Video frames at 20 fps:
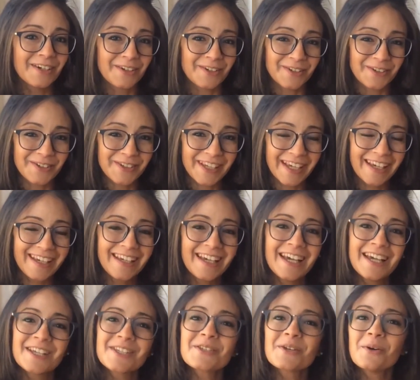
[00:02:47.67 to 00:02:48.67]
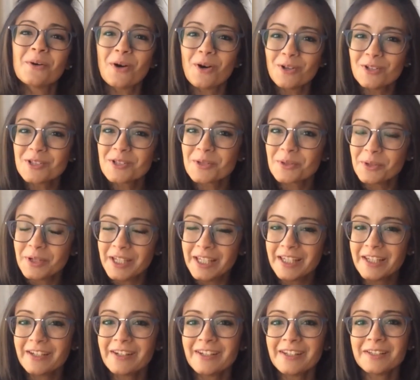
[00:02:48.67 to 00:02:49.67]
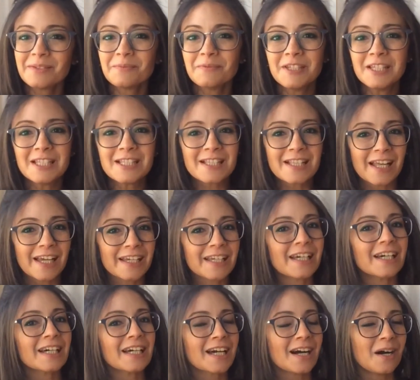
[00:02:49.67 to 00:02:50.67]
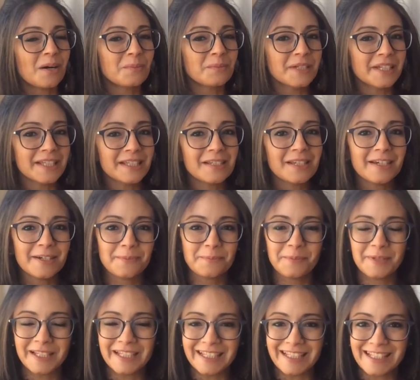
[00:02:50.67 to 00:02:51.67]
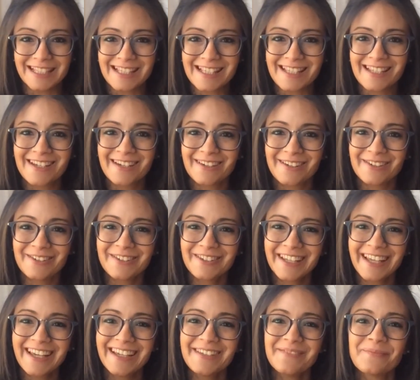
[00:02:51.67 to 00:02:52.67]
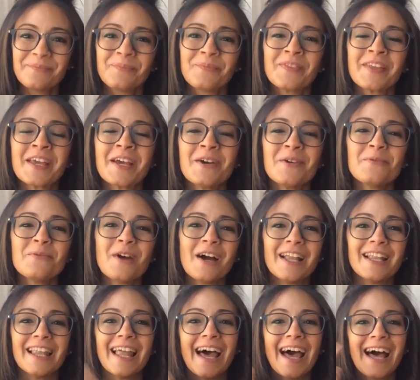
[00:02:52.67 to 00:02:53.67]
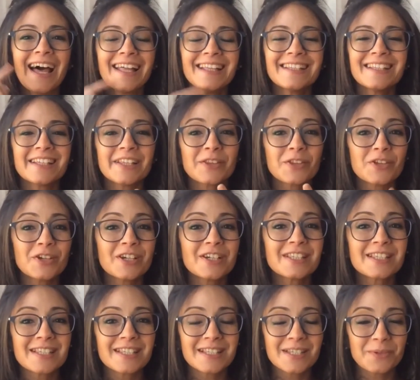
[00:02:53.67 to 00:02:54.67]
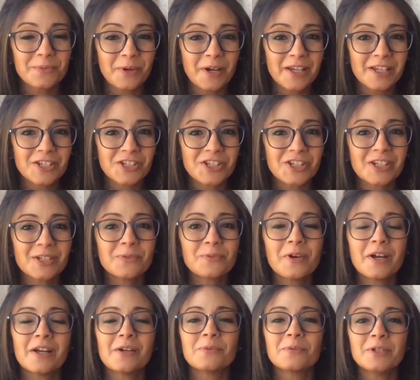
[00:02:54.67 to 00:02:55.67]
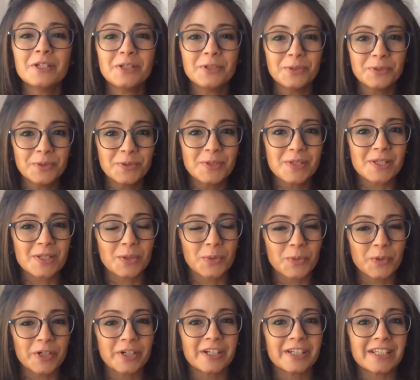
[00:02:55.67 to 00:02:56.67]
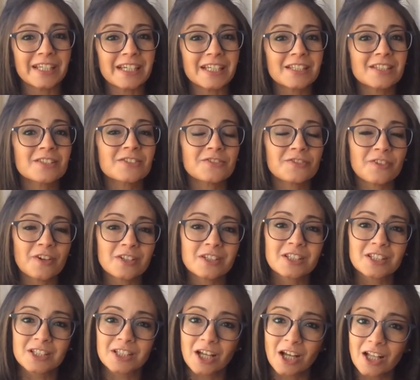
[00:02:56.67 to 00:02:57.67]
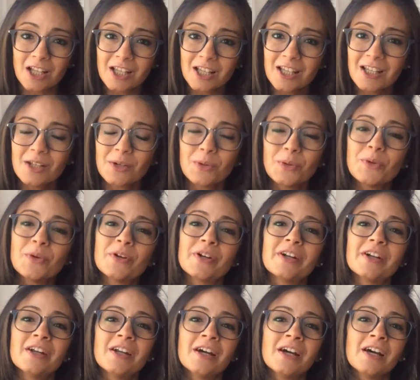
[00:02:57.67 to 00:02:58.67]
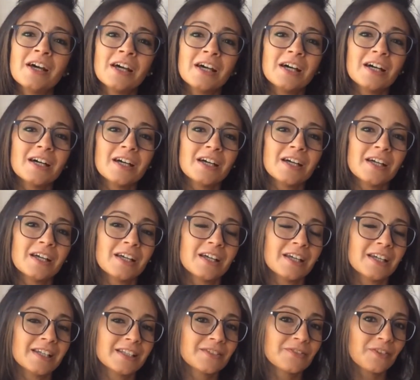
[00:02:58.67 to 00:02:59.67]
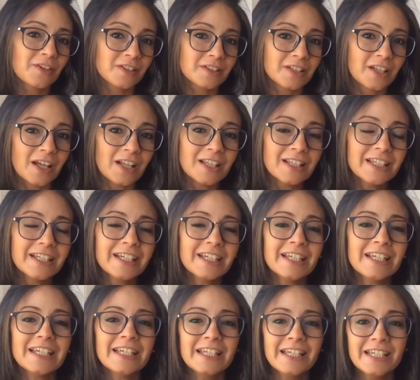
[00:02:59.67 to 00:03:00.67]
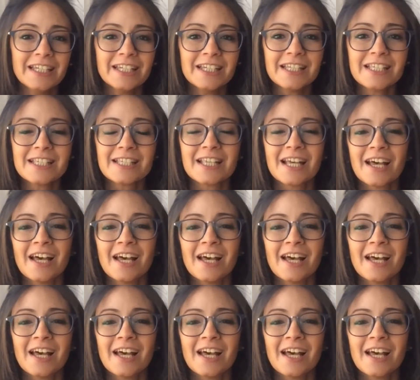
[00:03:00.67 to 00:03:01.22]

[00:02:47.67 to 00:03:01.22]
Okay, so also here it means like come in please. Okay, well, and the third situation where we use the word etfaddal or etfaddali is